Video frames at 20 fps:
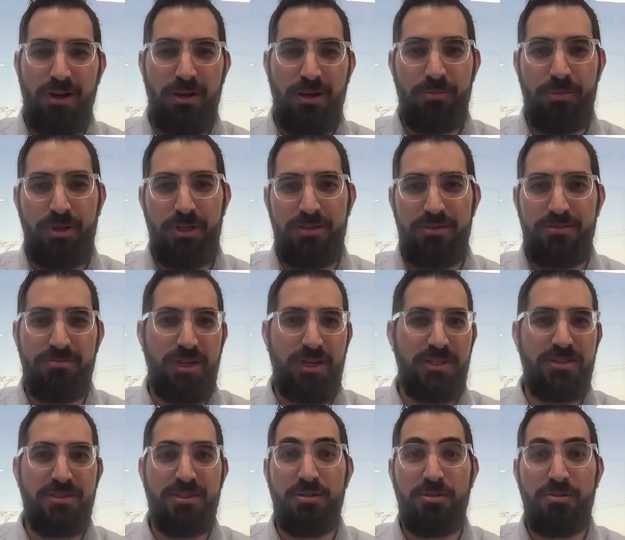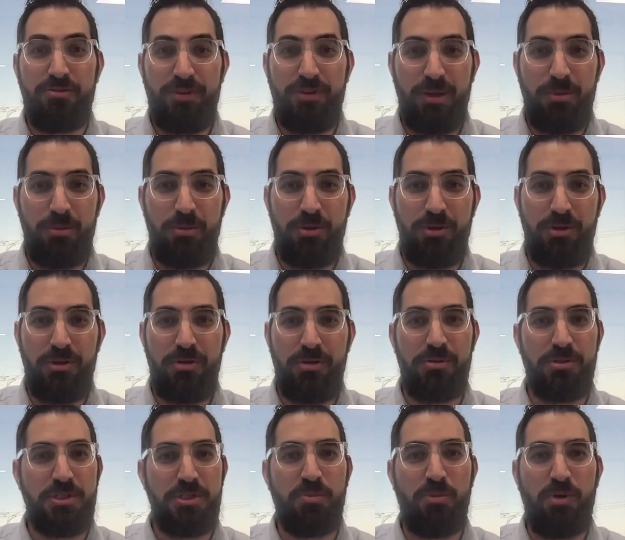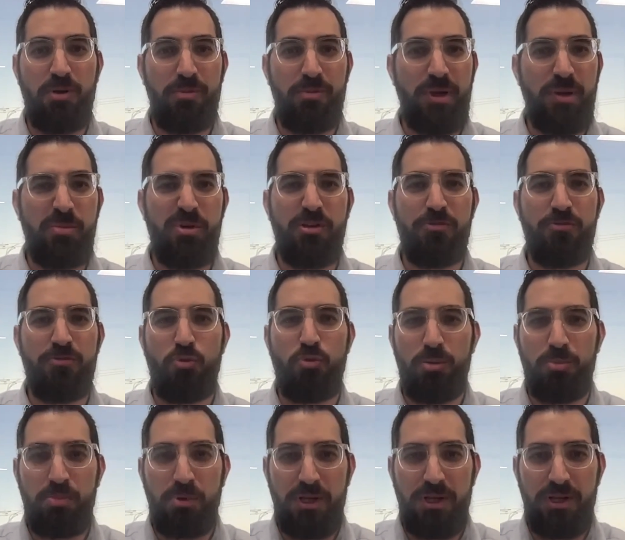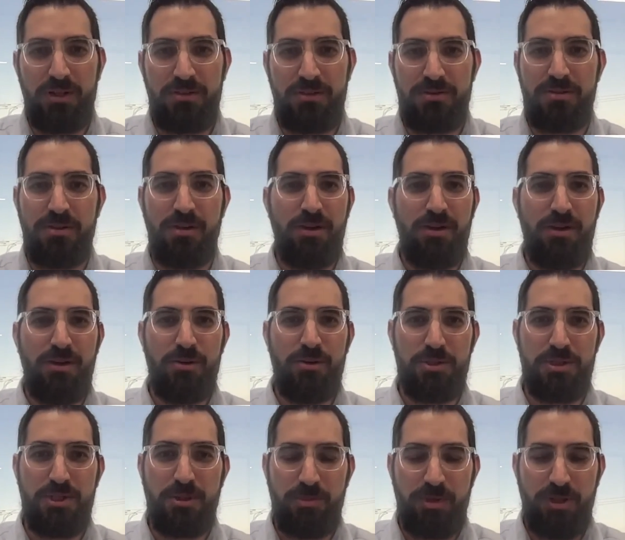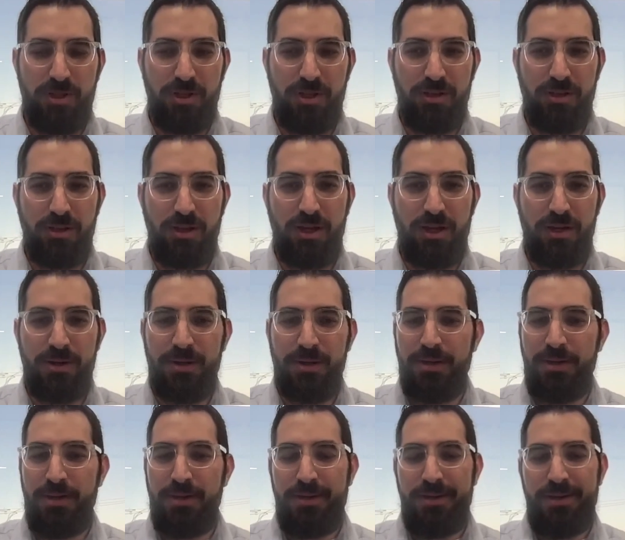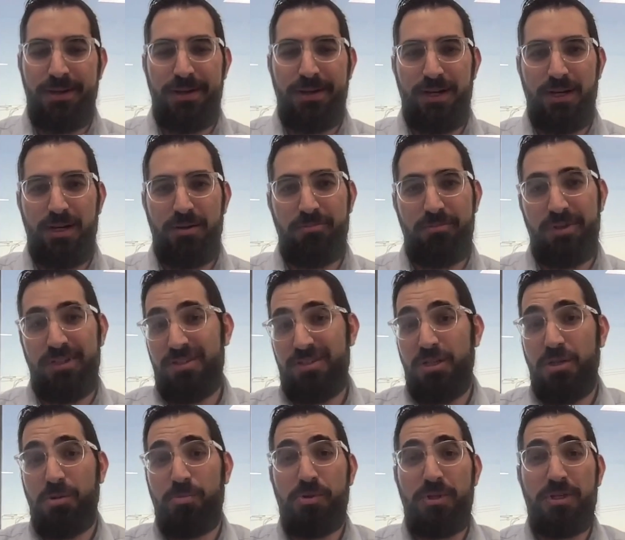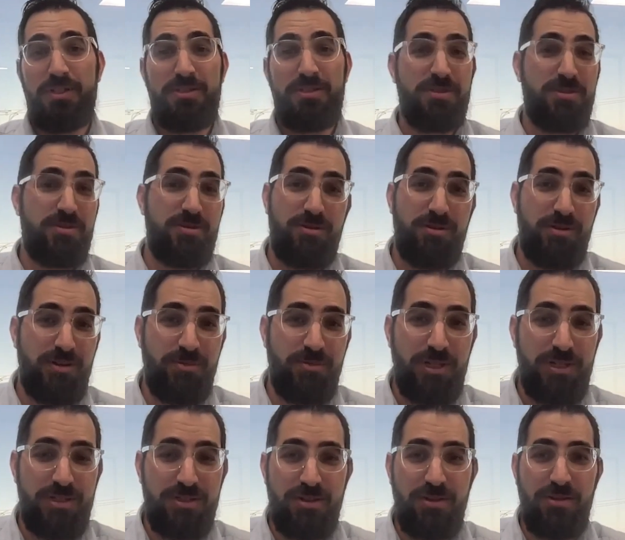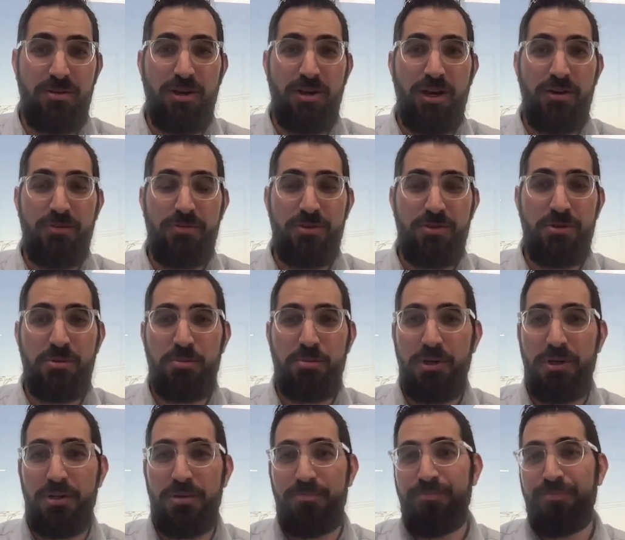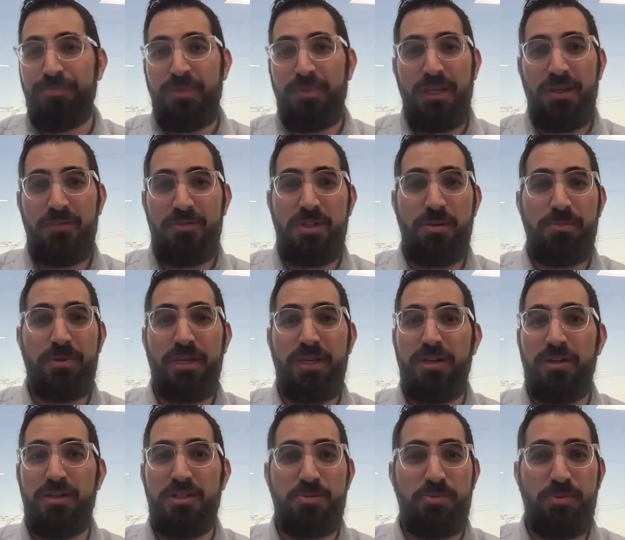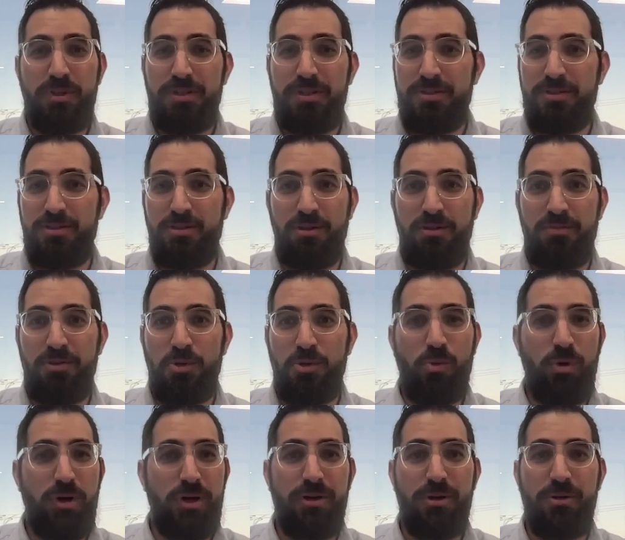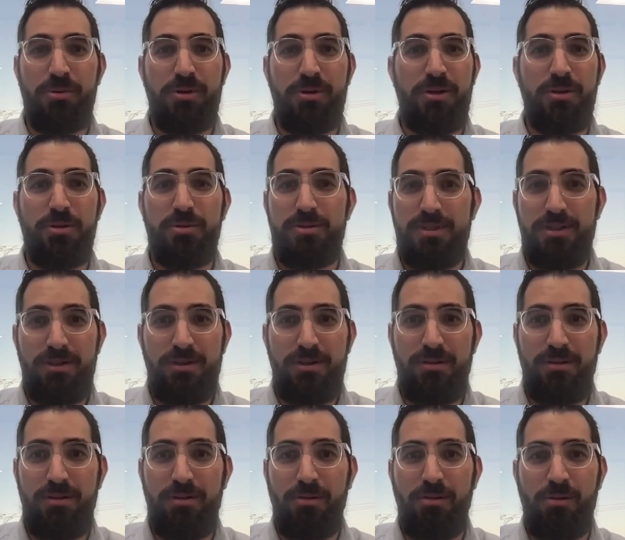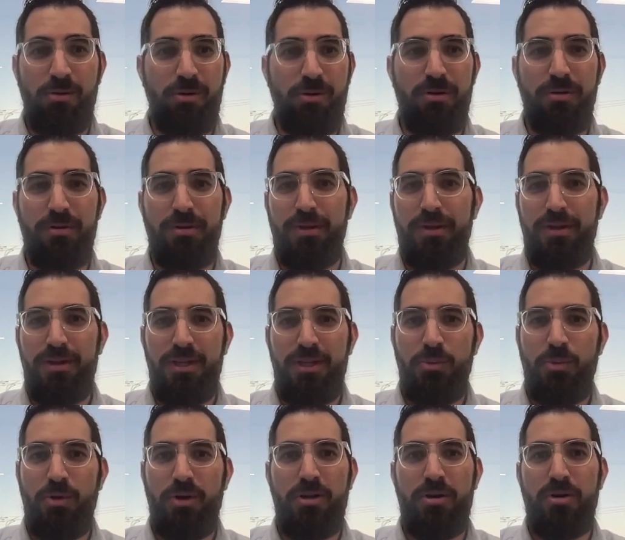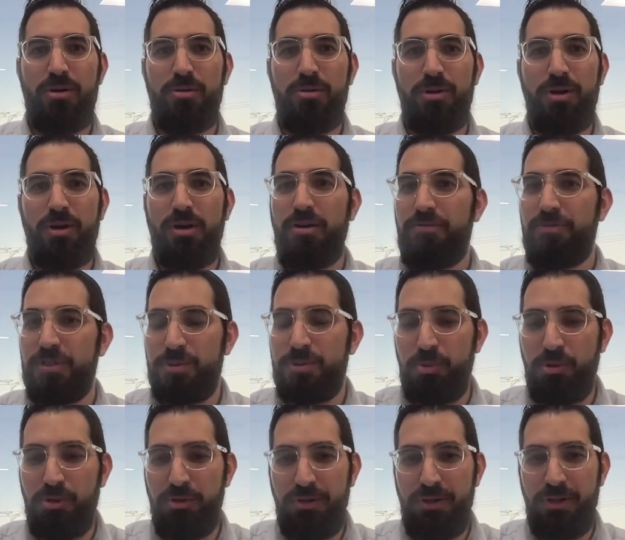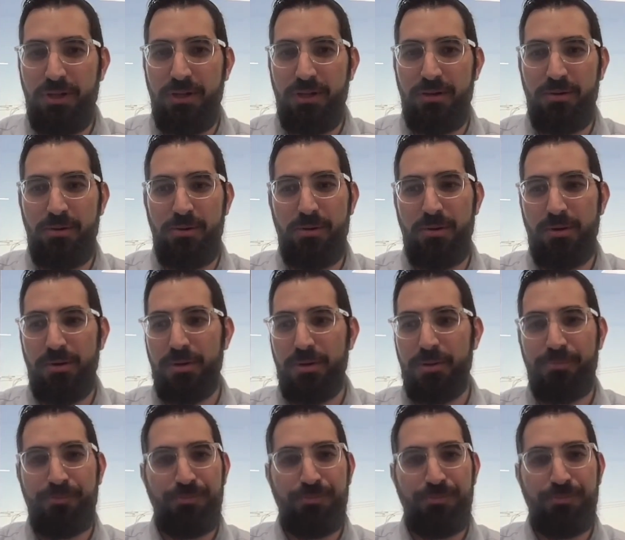in like single family or small, maybe a fourplex or something like that. It's a good place to start. I'm not saying you have to, but if something else speaks to you, if you want to own a hotel or you want to own an office building or